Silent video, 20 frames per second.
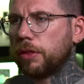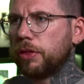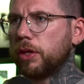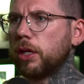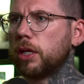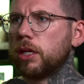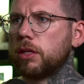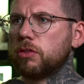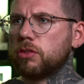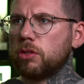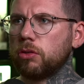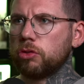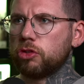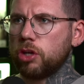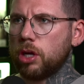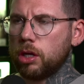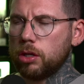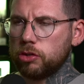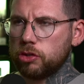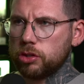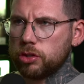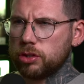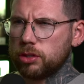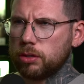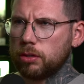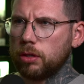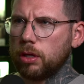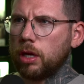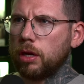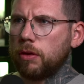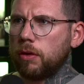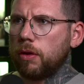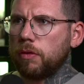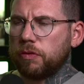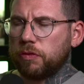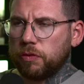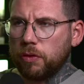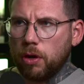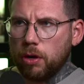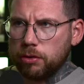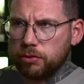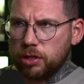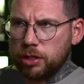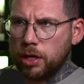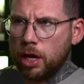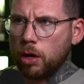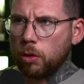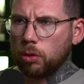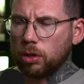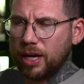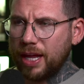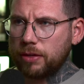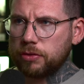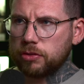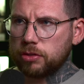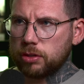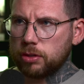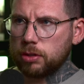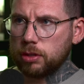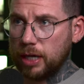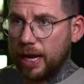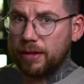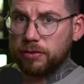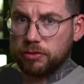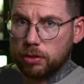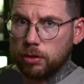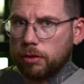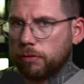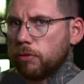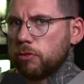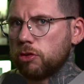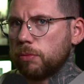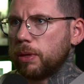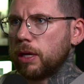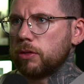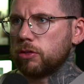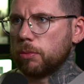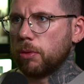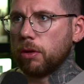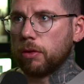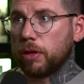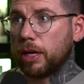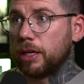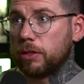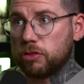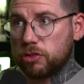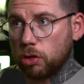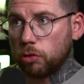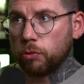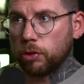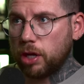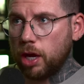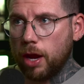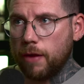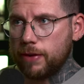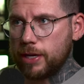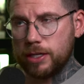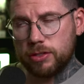I think he still charges, as far as I know, less than £300 a month. And it's still recurring.